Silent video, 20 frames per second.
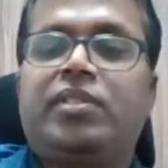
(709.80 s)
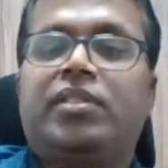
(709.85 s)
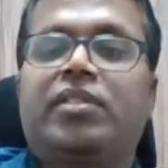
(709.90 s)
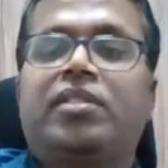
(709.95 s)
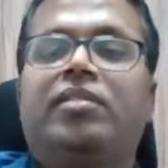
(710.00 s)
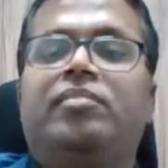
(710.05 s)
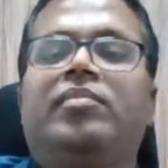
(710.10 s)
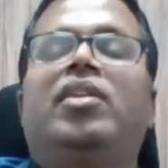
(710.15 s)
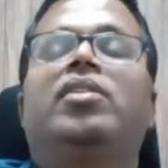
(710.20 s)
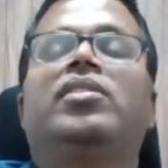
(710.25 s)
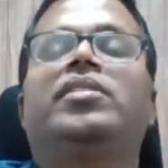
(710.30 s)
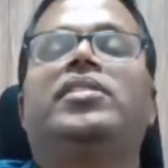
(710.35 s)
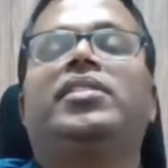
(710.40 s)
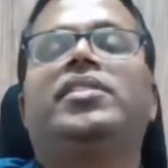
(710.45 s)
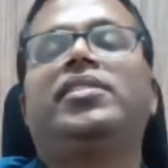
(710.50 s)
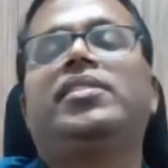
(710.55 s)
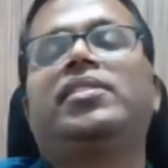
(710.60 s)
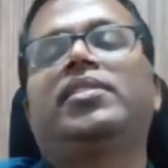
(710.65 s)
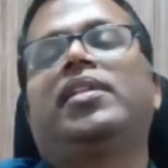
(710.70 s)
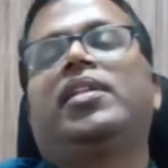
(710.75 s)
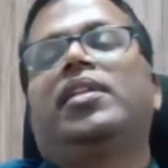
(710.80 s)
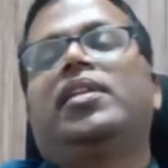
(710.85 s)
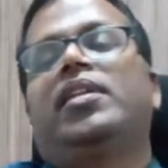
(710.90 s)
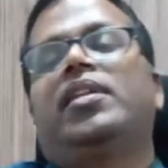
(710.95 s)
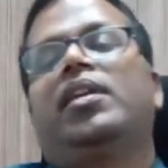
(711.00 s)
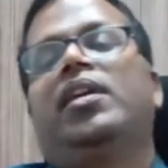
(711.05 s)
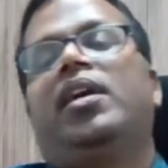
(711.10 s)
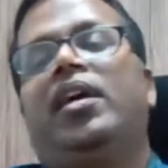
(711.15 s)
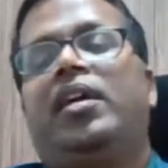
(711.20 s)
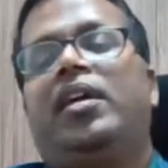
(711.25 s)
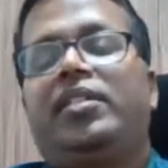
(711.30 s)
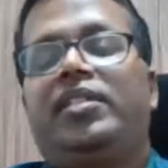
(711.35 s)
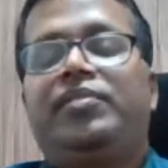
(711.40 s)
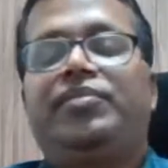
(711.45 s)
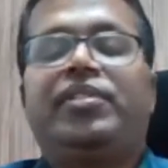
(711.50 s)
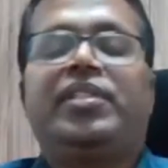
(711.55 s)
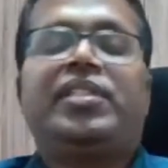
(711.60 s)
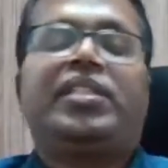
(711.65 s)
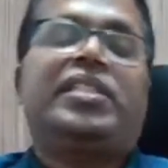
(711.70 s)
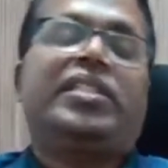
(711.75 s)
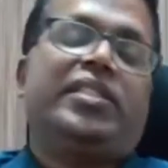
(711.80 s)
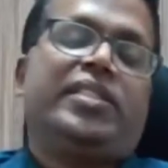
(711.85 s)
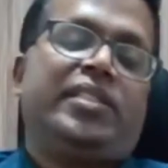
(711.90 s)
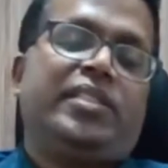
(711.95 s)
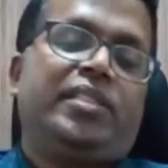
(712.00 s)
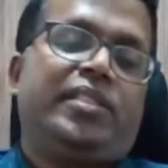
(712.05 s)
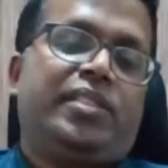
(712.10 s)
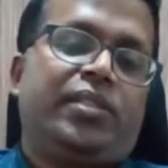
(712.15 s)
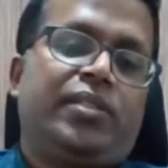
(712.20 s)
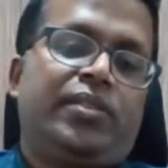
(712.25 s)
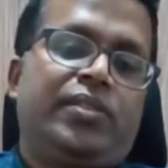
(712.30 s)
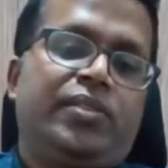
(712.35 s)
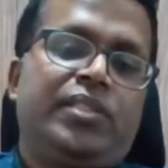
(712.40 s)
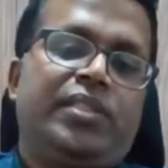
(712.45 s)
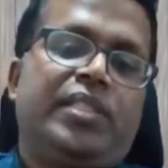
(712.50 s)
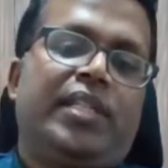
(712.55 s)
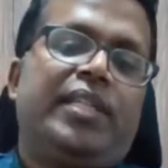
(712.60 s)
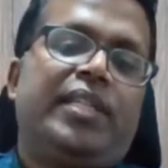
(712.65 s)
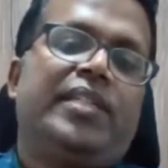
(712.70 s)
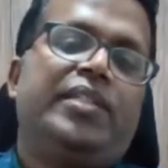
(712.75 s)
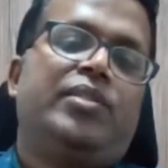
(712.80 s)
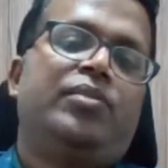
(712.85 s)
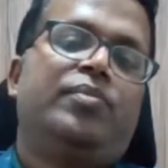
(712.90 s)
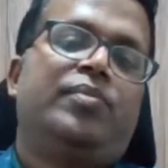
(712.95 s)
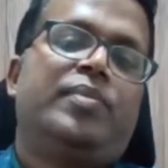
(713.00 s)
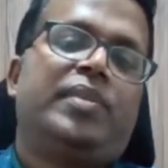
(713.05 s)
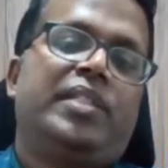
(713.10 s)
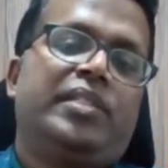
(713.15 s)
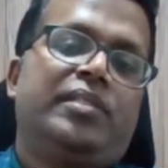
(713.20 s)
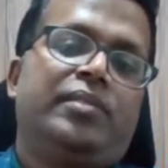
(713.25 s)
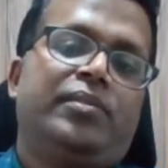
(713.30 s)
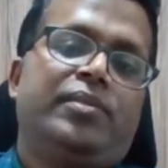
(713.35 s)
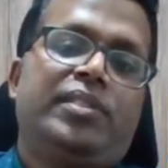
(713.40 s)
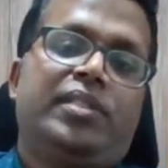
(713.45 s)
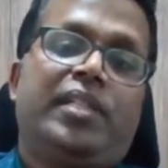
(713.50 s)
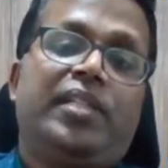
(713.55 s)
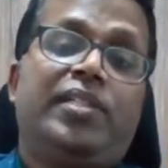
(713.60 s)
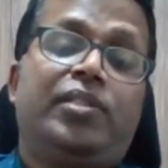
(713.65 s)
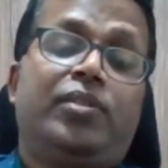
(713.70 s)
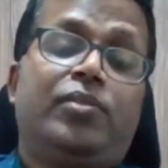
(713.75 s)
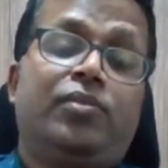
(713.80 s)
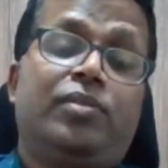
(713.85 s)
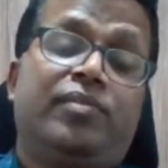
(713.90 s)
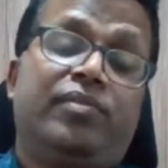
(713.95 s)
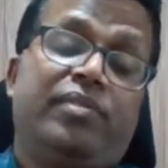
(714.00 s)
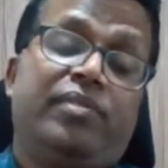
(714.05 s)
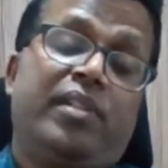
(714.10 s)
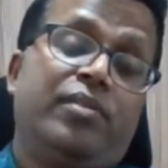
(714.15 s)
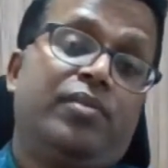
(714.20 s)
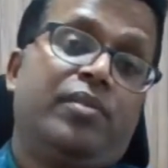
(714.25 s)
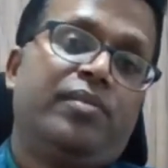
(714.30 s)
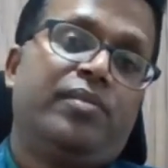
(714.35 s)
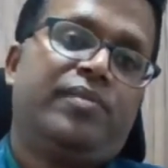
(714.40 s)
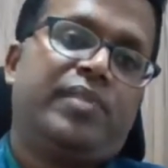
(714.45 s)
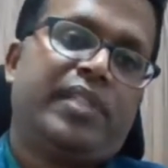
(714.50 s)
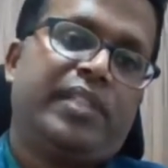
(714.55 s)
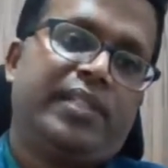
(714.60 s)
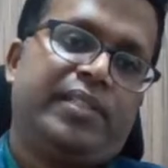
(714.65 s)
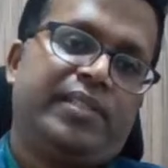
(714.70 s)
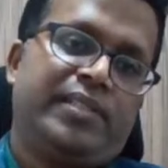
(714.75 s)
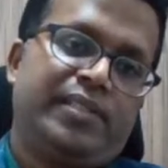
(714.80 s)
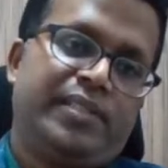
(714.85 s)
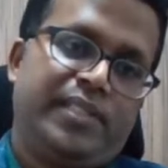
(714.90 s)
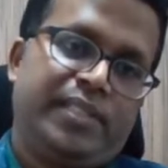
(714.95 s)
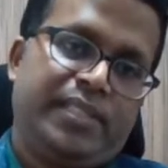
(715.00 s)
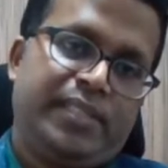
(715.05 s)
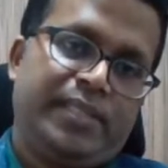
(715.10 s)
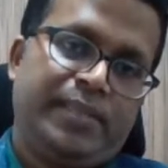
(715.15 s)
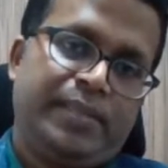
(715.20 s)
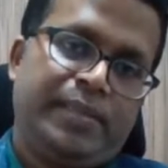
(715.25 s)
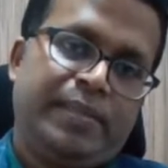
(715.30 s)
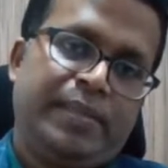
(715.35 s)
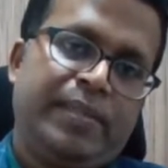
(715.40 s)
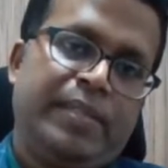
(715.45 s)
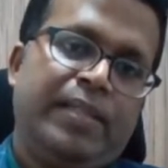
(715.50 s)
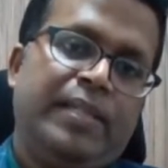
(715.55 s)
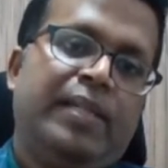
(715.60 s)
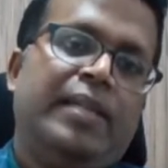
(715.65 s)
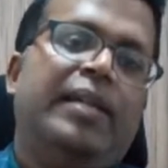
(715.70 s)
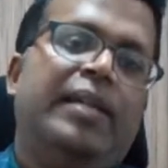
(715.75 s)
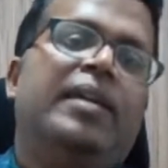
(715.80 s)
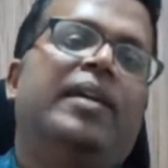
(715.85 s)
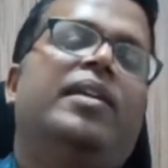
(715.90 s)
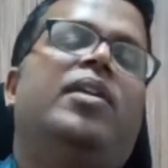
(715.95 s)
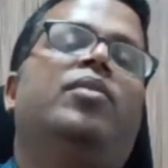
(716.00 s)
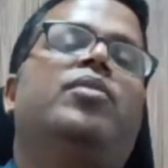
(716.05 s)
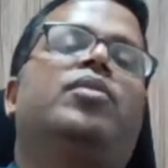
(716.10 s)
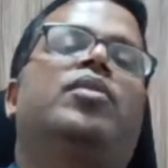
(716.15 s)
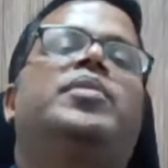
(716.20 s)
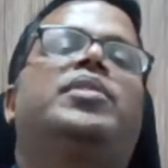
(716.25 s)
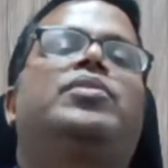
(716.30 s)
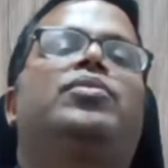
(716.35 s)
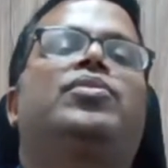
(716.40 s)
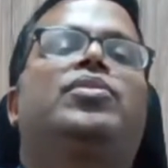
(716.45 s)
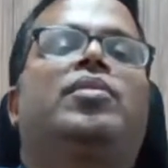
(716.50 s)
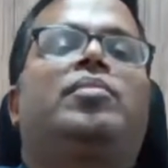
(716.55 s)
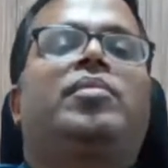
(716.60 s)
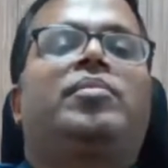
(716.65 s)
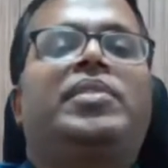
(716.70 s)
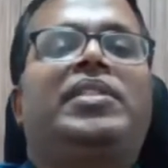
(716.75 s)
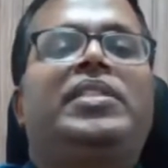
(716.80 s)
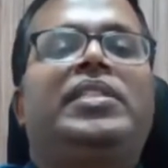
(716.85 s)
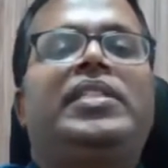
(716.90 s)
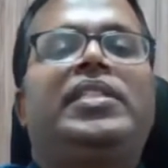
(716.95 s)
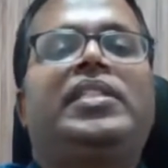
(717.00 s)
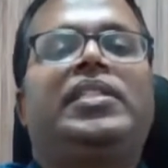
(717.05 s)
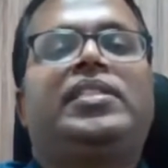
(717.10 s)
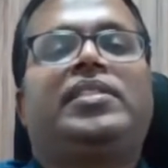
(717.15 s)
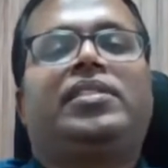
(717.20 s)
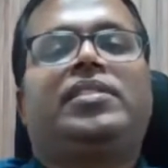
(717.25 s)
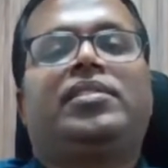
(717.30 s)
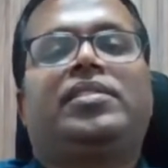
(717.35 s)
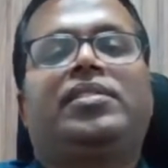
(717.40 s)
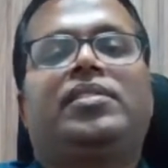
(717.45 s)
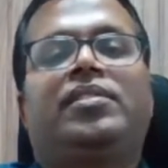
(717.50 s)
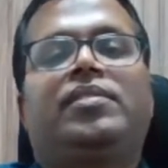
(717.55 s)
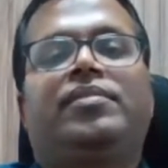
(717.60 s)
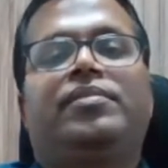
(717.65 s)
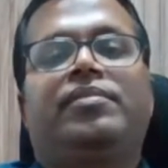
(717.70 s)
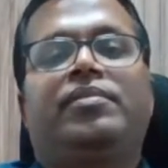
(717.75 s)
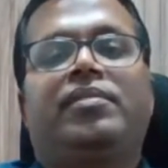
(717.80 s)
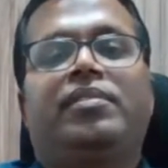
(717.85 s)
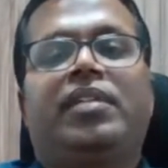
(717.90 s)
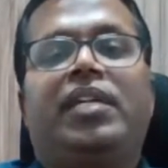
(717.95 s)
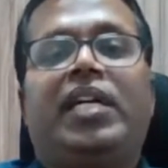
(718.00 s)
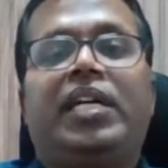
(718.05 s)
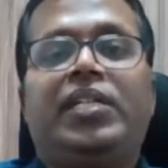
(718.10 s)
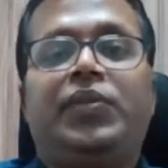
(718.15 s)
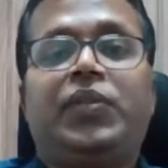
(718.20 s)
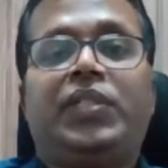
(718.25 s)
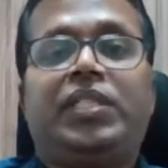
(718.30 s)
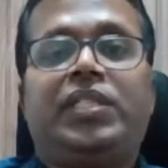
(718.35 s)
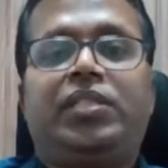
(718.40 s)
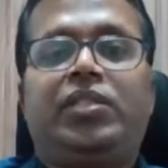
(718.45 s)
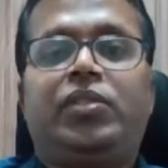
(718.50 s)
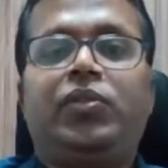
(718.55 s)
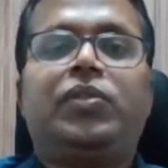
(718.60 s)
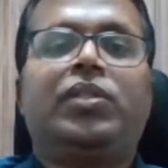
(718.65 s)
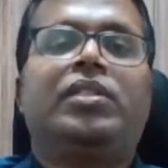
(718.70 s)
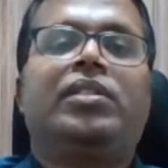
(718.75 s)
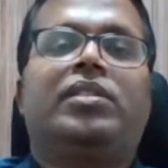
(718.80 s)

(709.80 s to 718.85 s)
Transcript: all these difficulties which lead to the failure of pregnancy. Now coming to some of the indications of IUI donor.